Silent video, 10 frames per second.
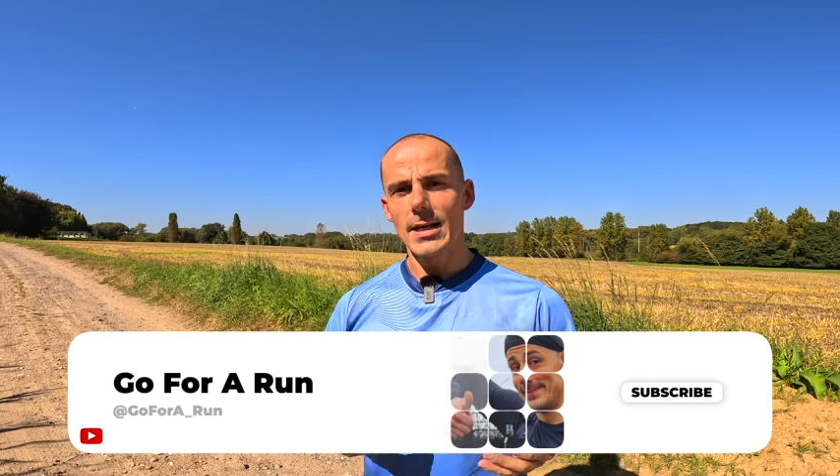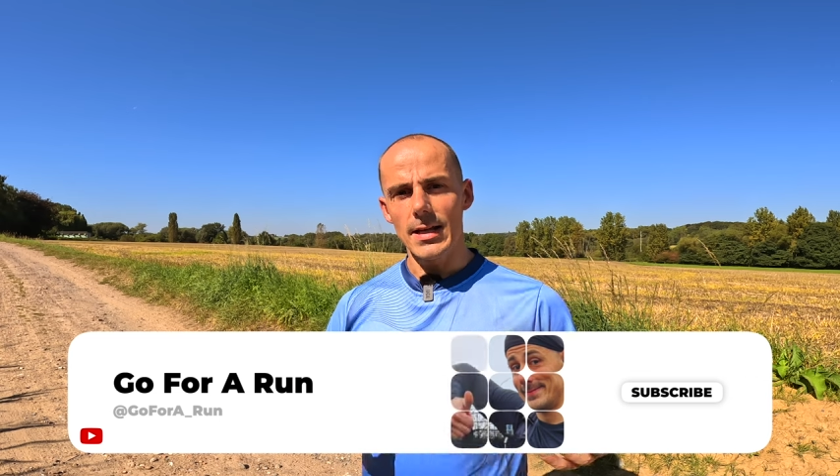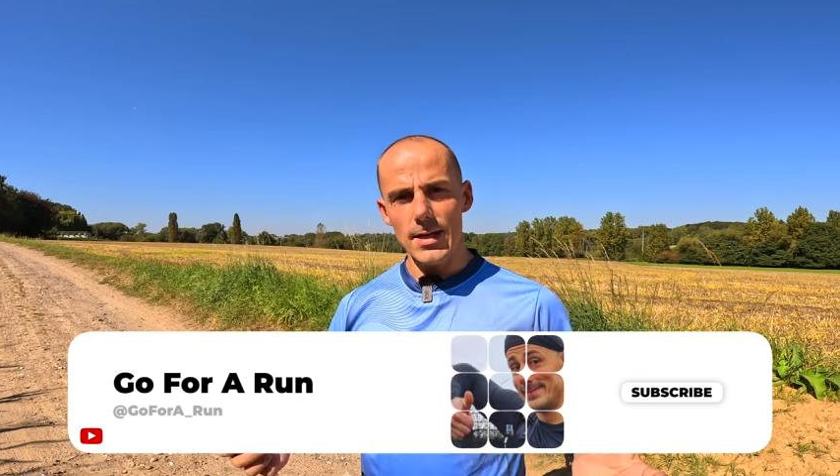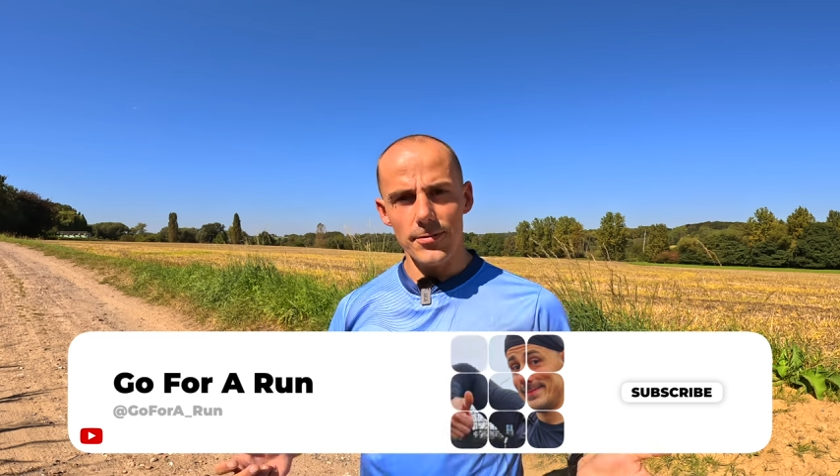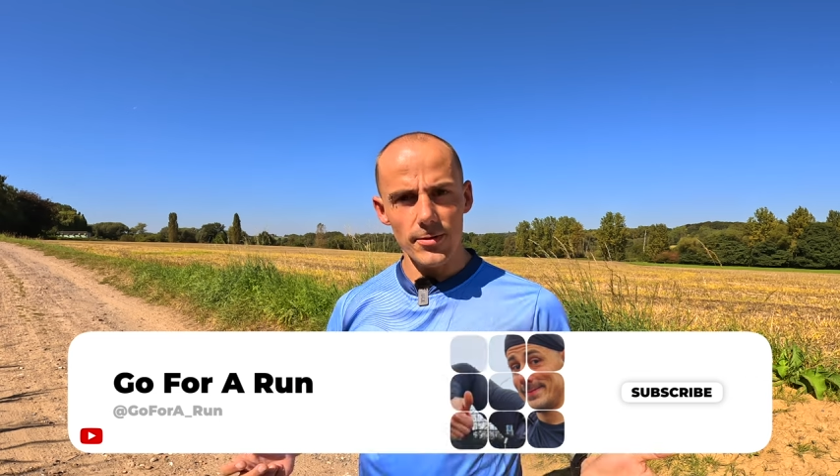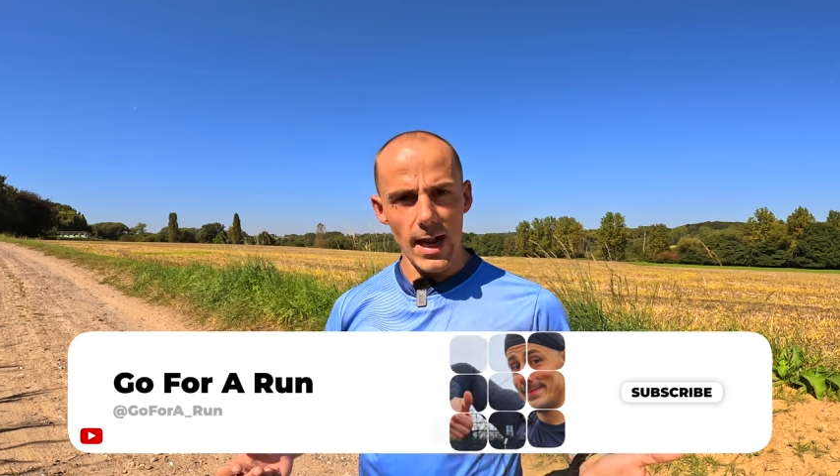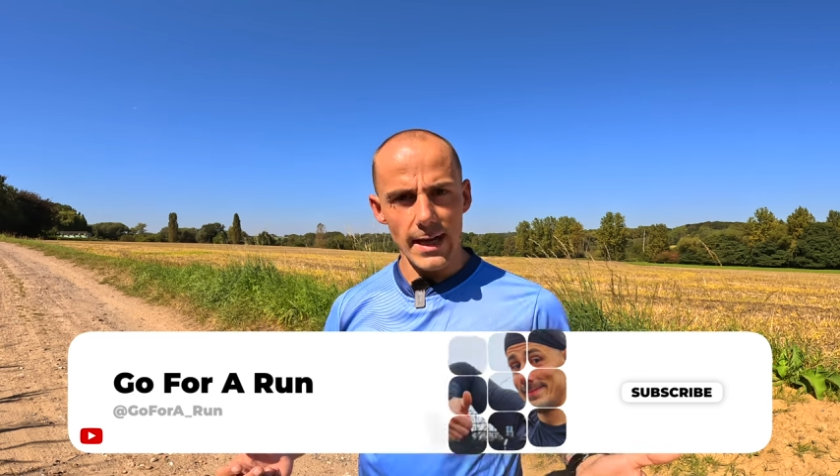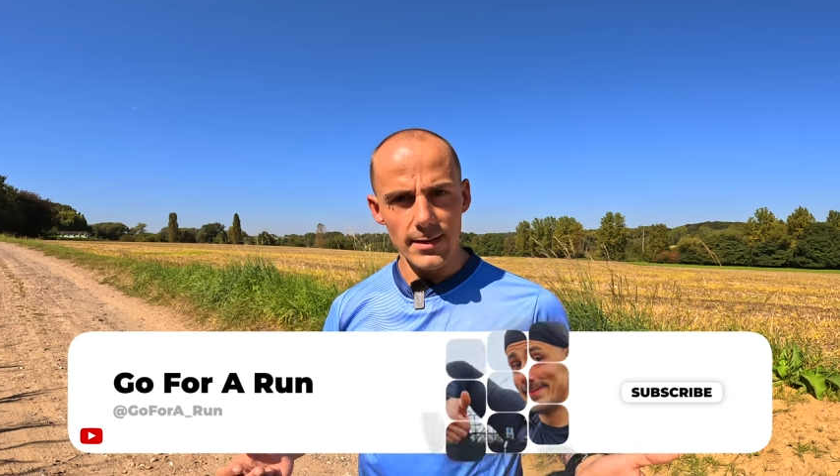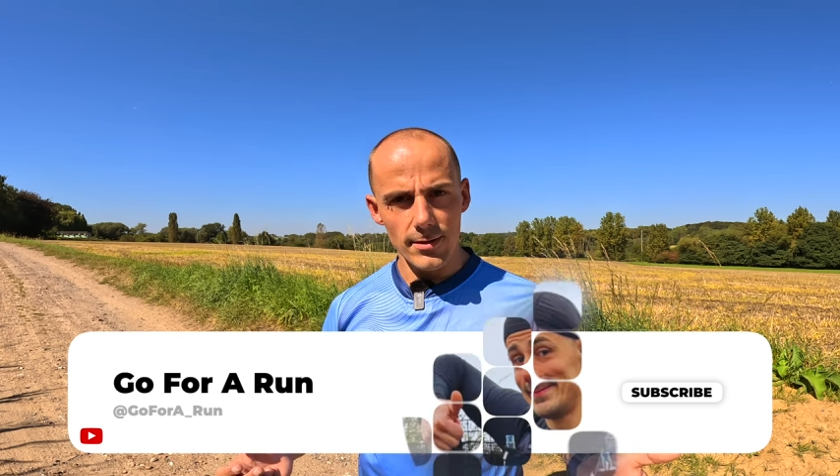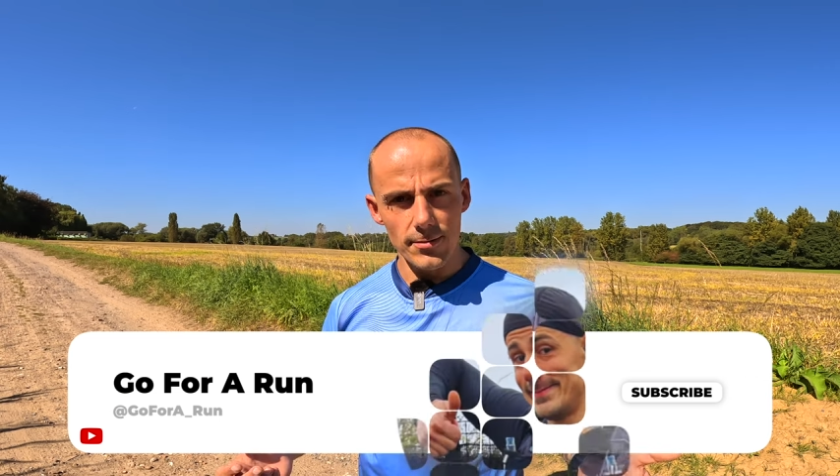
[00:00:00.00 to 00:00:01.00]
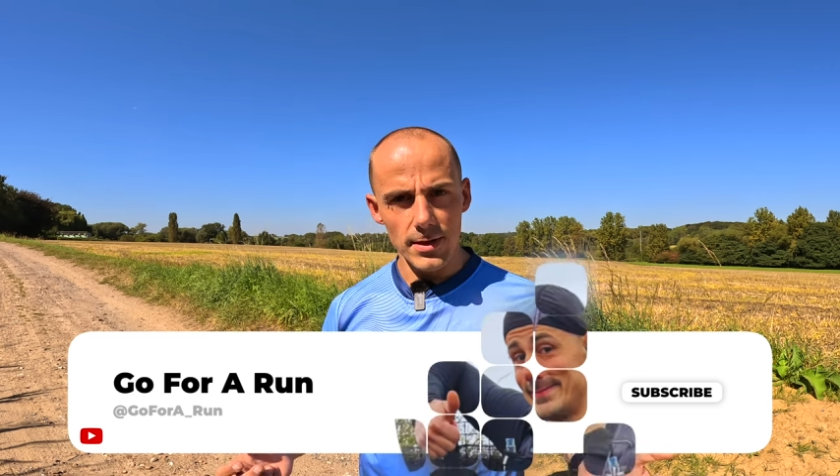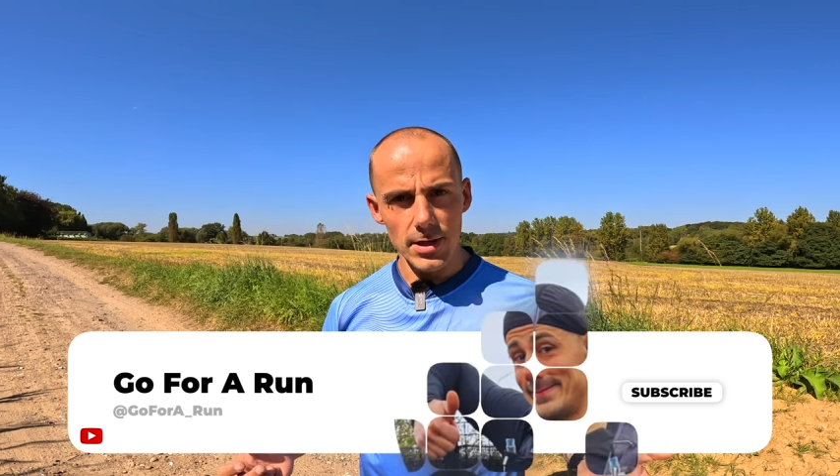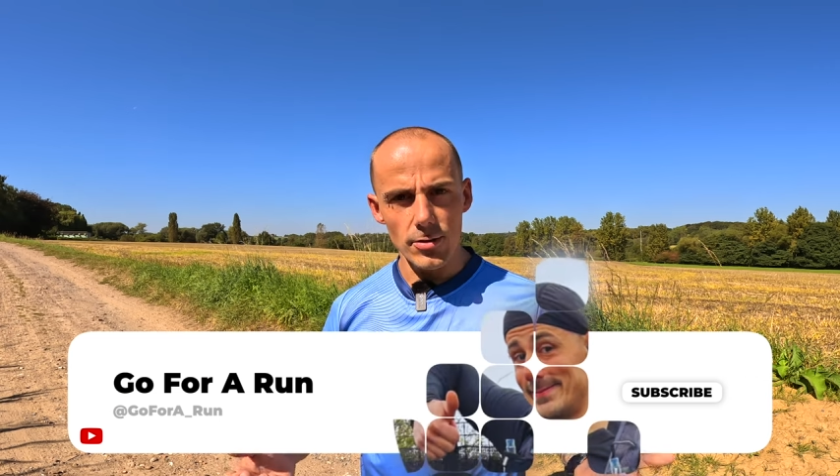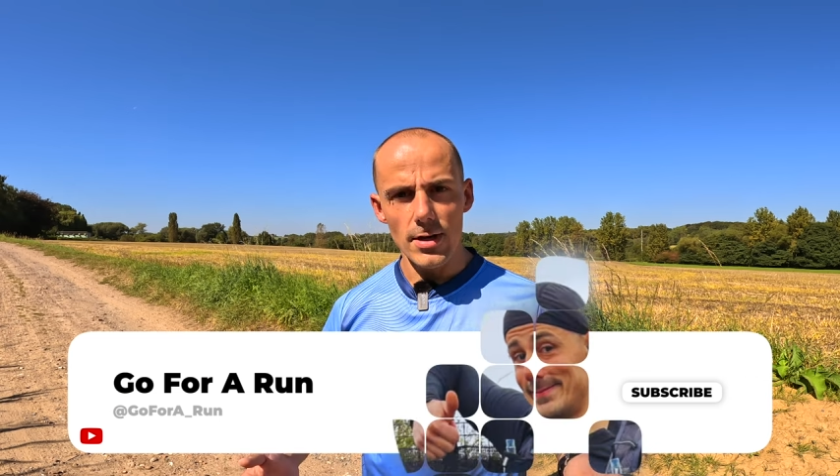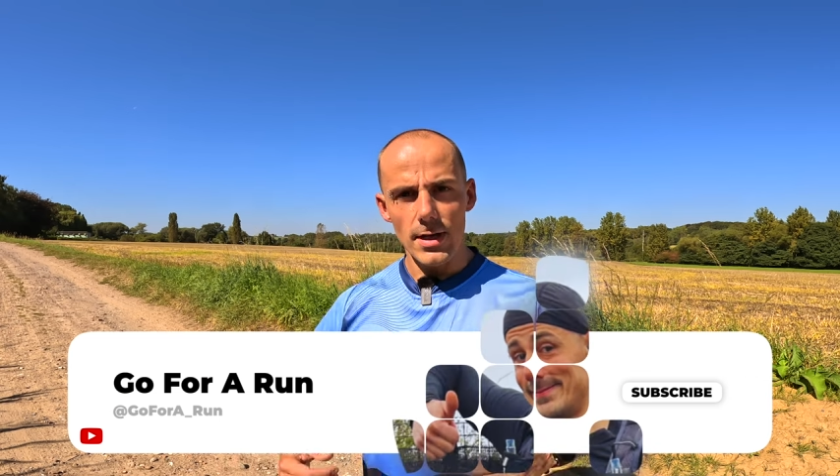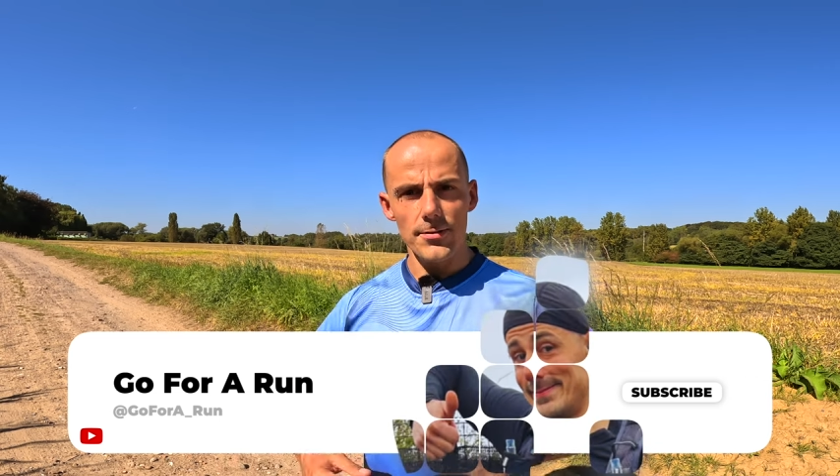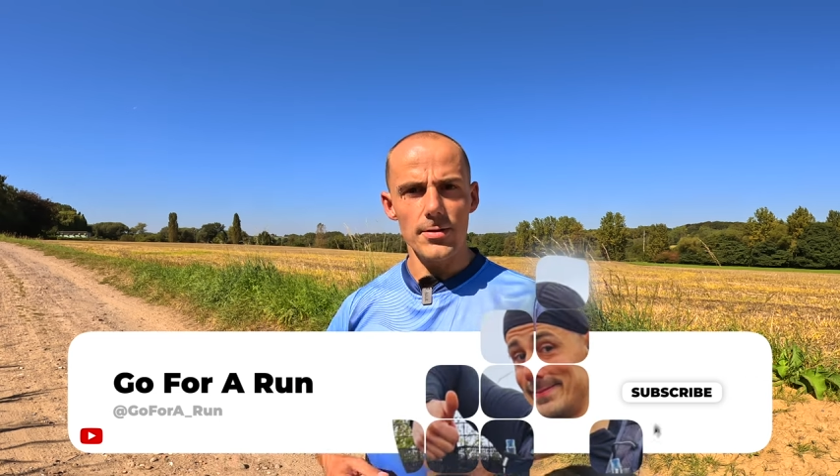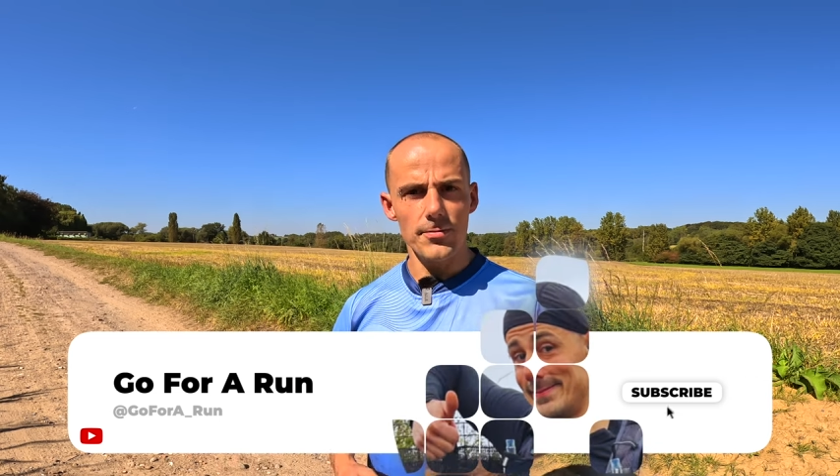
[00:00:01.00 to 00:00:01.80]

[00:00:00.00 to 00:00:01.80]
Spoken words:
If you liked the video, if you